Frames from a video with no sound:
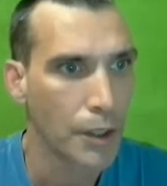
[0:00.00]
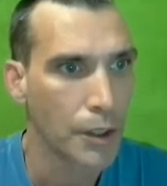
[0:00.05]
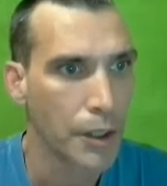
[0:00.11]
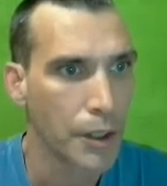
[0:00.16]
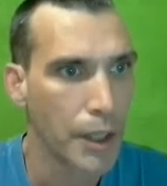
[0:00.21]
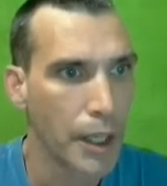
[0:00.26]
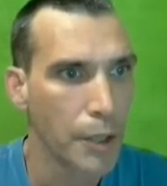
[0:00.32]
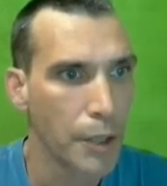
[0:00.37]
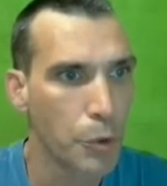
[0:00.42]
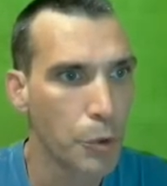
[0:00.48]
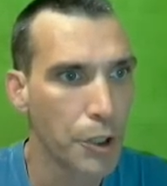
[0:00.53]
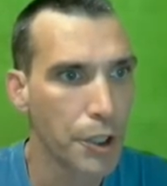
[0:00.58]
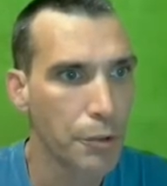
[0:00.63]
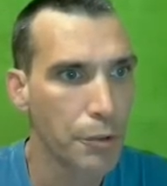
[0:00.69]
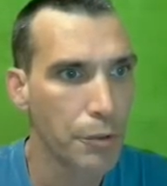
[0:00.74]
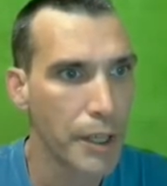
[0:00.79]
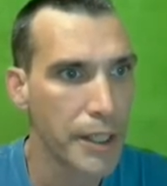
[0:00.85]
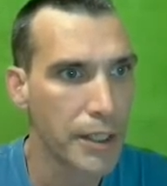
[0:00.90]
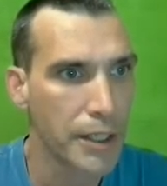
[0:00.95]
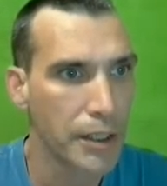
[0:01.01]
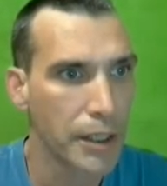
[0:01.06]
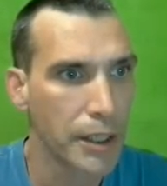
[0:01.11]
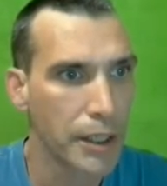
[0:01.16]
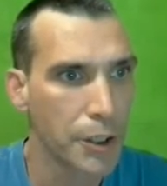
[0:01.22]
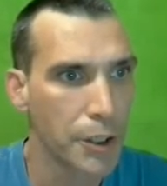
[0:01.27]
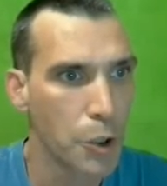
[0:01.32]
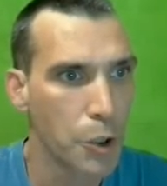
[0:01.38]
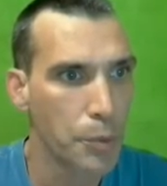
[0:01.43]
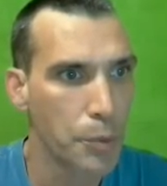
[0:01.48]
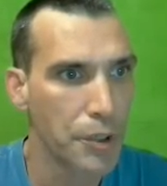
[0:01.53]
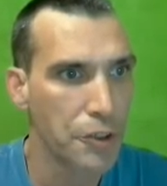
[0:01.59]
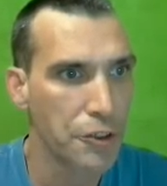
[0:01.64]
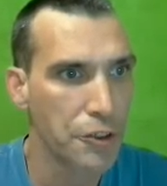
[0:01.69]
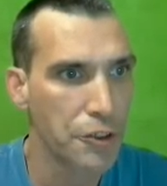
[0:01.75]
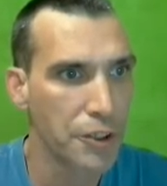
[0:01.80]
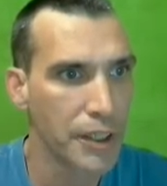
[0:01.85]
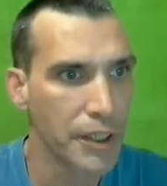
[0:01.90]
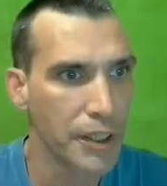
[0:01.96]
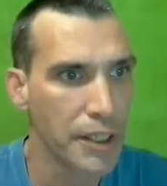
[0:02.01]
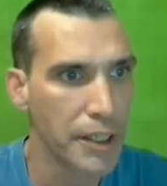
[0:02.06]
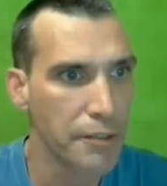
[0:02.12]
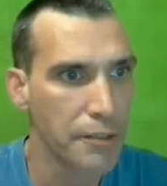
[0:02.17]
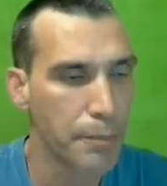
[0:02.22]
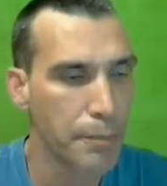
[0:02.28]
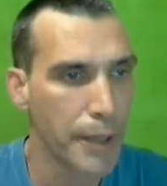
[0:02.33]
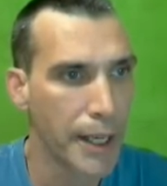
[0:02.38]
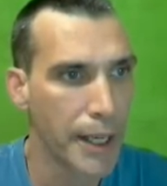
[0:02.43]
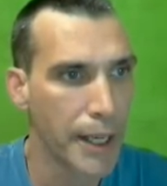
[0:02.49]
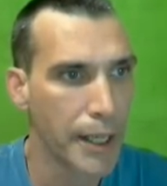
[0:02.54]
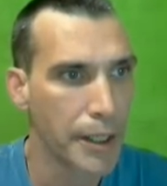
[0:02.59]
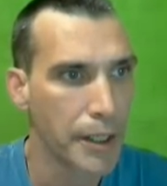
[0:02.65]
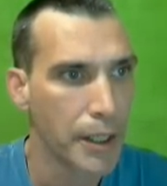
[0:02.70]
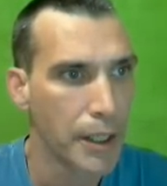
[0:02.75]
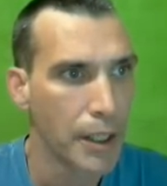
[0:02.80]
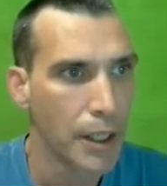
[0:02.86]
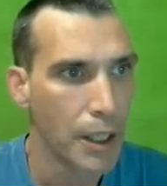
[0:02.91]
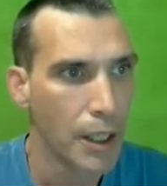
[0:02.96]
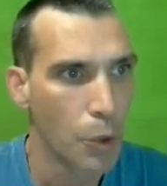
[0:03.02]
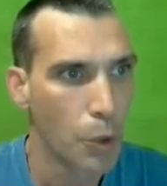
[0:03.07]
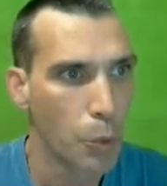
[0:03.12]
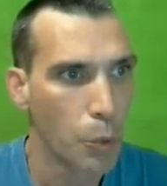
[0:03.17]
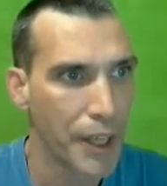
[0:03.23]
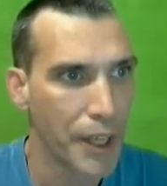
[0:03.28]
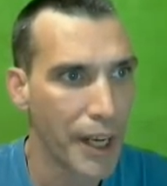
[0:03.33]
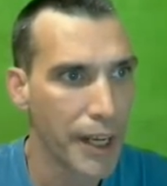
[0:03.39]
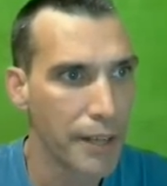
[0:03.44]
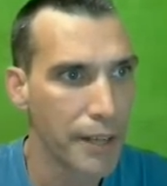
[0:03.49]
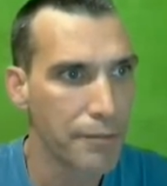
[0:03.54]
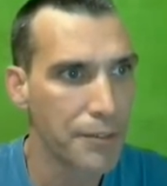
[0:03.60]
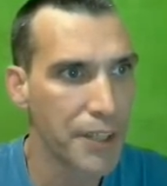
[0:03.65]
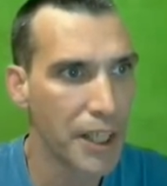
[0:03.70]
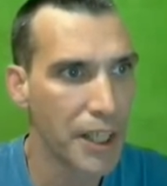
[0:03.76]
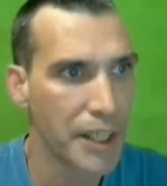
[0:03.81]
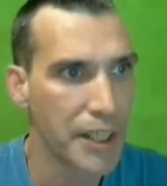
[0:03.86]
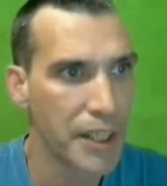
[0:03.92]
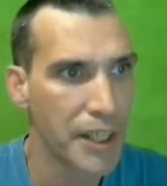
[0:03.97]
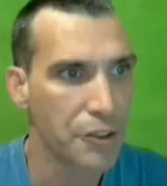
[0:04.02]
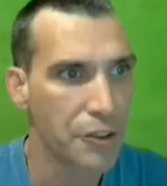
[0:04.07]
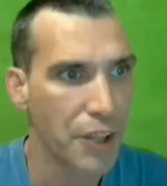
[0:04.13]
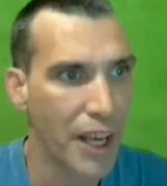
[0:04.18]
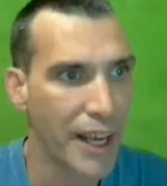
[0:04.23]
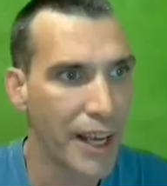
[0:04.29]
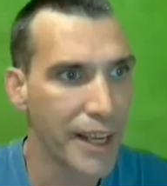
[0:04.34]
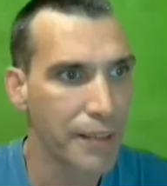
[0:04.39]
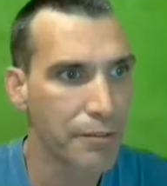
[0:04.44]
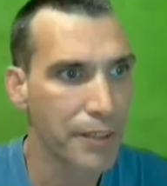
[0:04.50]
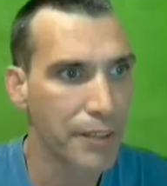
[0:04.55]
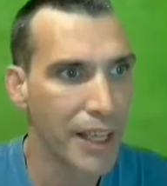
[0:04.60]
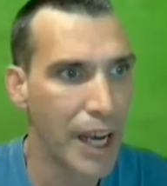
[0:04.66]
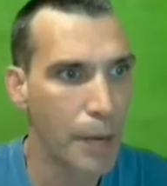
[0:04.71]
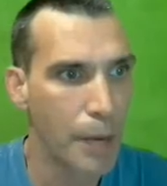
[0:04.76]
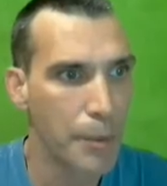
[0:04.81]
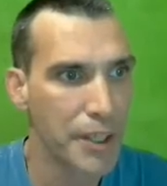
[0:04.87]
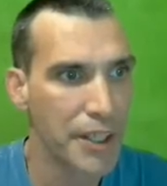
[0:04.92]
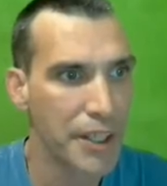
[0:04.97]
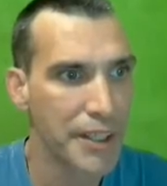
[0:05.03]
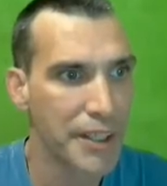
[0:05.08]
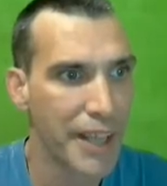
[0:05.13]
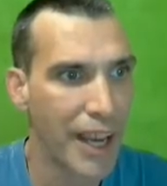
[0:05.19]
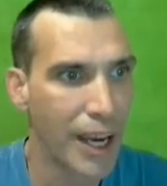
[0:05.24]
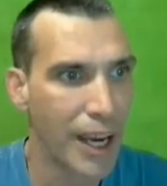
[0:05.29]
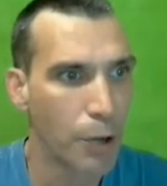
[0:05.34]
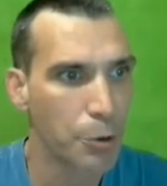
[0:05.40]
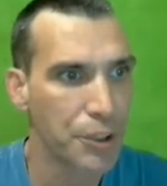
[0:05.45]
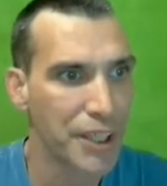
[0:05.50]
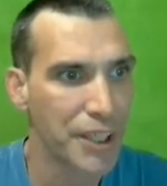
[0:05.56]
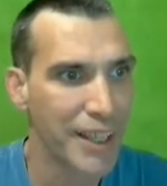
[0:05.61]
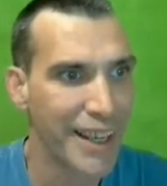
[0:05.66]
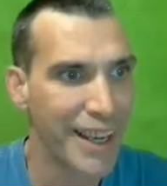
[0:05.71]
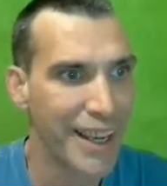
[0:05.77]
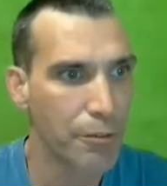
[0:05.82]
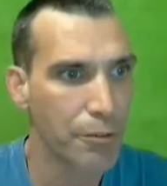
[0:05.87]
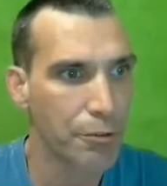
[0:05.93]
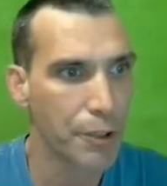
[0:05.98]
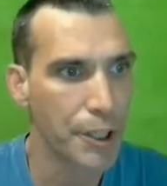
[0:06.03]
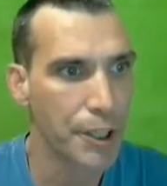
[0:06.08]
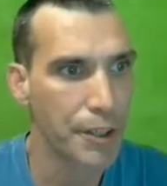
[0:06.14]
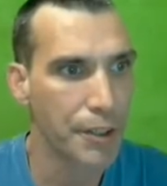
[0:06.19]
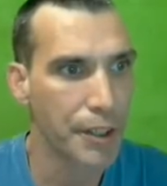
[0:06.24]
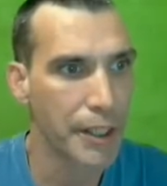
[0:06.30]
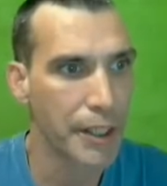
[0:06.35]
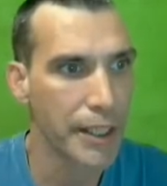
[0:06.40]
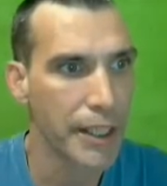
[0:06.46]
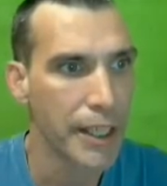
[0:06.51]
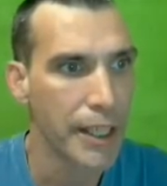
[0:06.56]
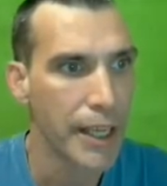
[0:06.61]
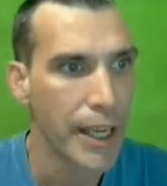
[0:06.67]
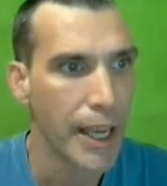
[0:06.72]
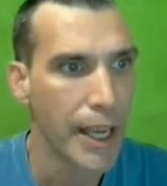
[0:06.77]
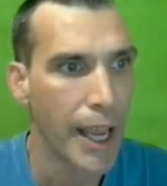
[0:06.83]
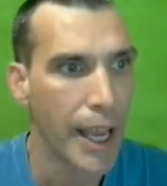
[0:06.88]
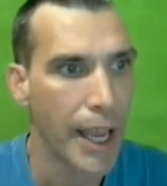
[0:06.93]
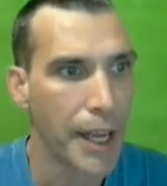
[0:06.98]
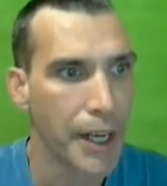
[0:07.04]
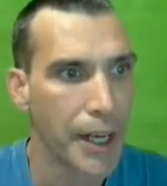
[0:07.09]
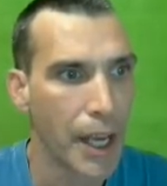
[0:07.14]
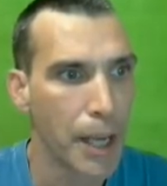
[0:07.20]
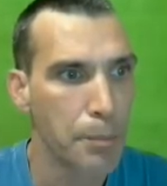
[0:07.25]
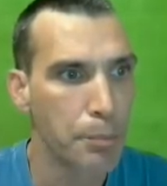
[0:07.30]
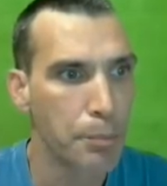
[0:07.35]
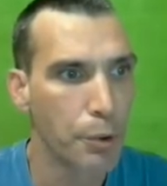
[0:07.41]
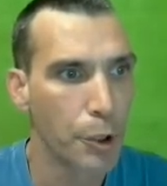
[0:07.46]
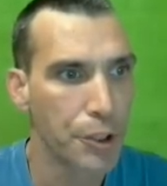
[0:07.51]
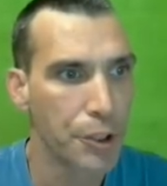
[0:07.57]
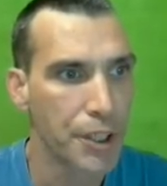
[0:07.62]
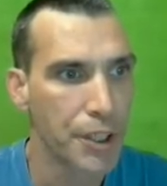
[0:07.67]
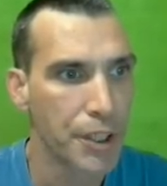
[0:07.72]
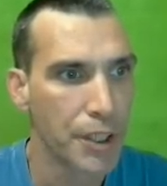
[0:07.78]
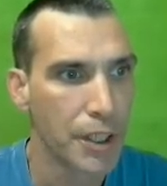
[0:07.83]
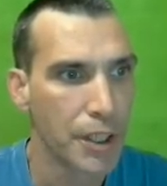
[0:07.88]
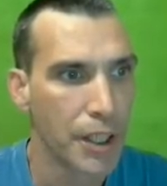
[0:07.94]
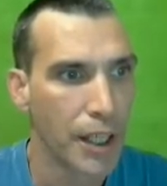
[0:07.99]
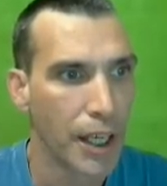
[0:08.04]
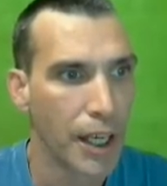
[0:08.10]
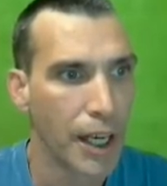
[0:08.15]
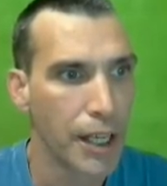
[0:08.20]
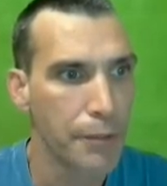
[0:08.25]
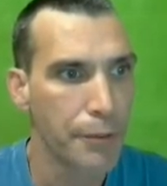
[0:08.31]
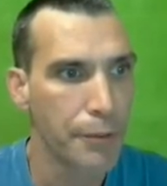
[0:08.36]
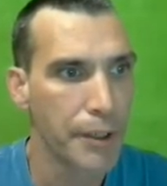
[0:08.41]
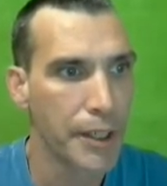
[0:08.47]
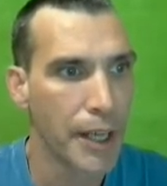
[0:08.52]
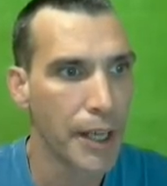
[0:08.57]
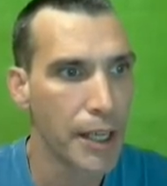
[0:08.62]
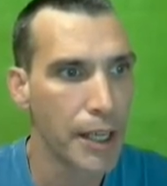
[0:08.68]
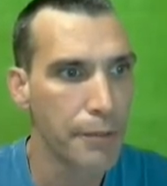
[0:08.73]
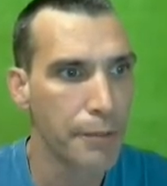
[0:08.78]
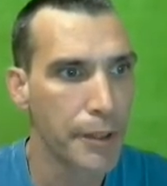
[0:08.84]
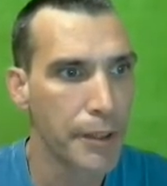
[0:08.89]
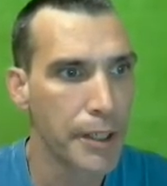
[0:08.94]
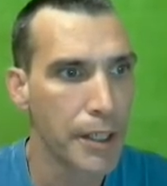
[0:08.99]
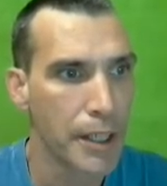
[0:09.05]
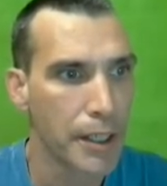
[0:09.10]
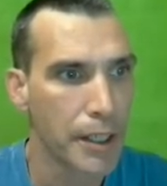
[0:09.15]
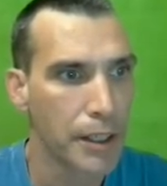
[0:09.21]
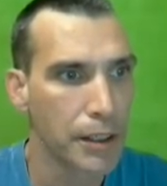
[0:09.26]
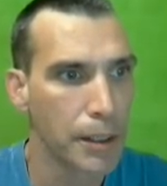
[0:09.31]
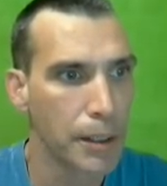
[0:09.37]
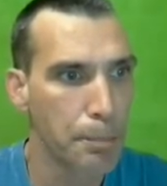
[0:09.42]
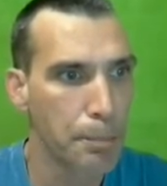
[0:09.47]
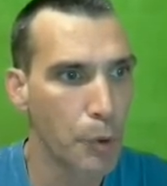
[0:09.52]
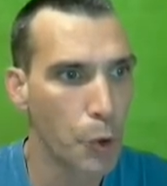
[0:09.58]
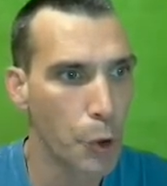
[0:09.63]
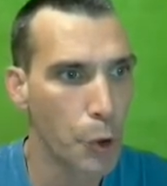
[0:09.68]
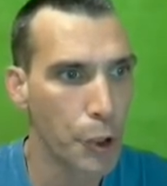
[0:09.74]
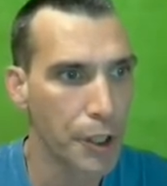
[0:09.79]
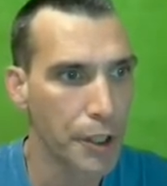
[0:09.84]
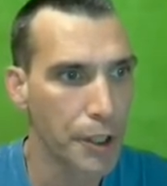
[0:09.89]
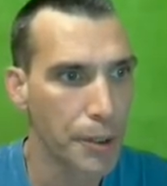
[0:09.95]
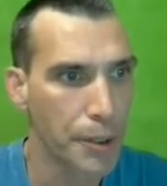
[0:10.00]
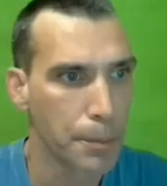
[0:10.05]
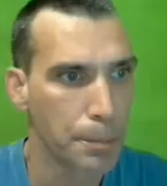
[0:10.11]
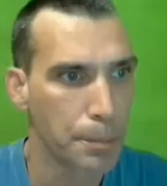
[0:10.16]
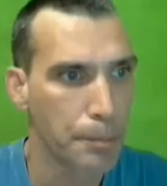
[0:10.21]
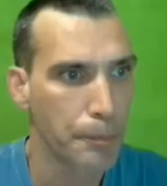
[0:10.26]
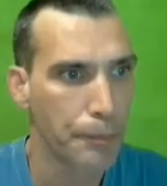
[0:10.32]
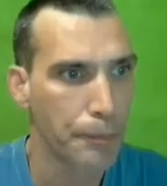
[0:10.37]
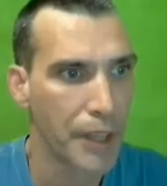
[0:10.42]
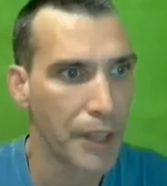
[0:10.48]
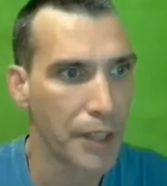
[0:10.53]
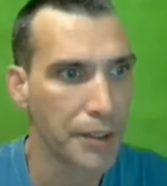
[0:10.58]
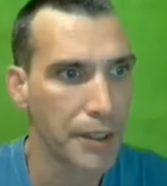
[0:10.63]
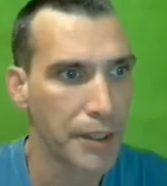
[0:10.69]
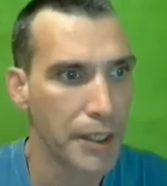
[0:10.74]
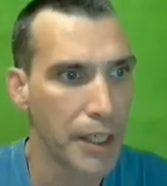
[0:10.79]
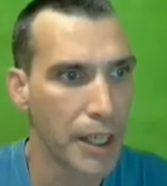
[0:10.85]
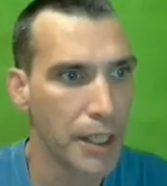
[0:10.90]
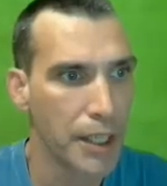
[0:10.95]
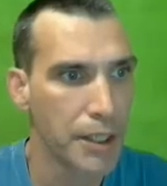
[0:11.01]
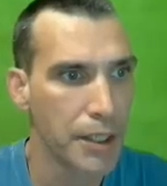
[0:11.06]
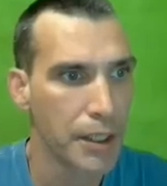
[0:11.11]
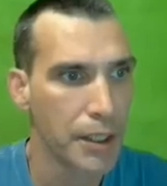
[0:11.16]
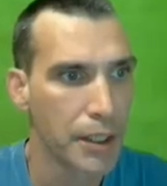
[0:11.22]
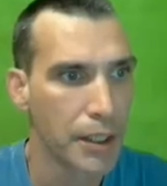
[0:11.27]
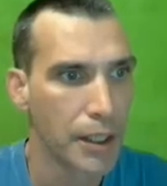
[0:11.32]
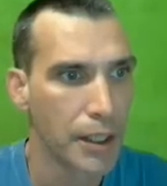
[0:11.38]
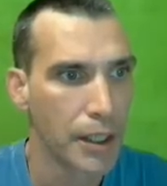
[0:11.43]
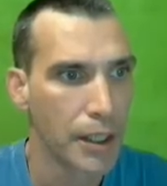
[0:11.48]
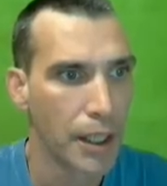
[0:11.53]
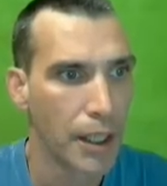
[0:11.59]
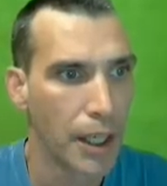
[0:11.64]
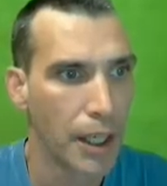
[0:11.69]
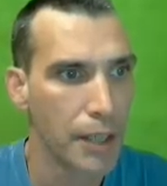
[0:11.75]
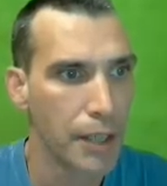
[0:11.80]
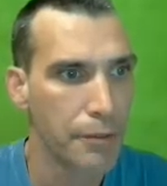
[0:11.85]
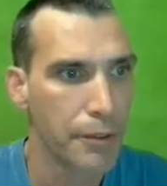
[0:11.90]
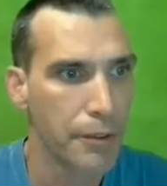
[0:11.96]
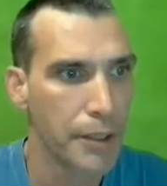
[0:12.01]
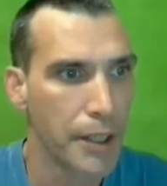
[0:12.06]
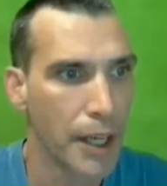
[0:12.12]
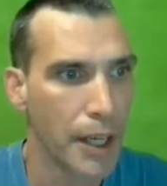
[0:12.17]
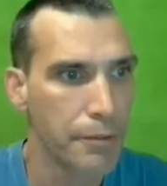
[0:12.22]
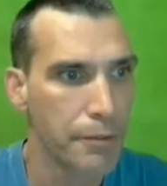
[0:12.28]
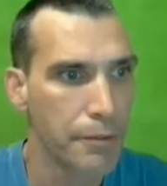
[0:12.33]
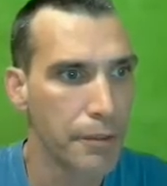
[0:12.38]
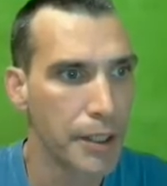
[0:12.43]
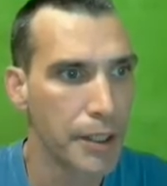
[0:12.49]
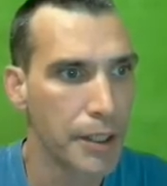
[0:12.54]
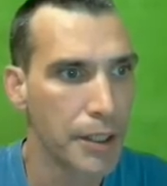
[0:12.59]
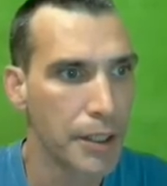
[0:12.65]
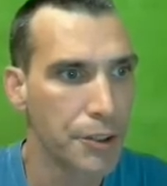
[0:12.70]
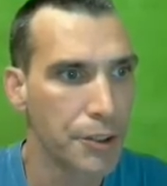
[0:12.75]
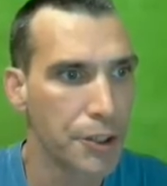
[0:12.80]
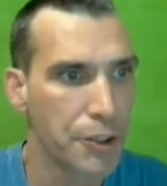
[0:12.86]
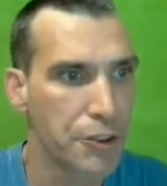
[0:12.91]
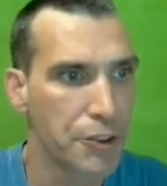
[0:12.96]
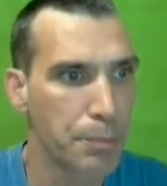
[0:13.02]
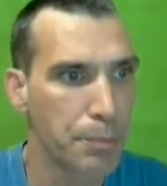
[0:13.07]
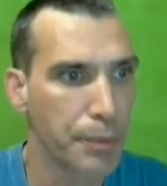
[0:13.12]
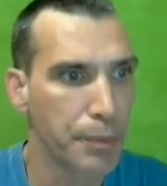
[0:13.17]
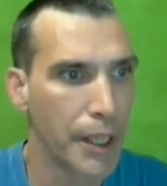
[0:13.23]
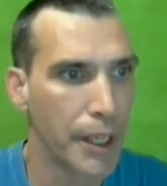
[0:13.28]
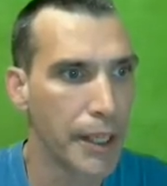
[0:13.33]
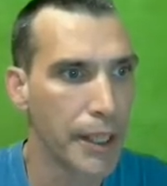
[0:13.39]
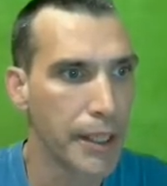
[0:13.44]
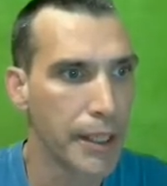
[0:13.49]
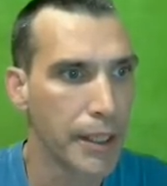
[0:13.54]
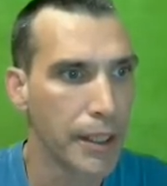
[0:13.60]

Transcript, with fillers: Okay, we're going to right click and open this in Leafpad. What I have done is I have commented out everything and I put hyphen hyphen clipboard at the end, hyphen hyphen display,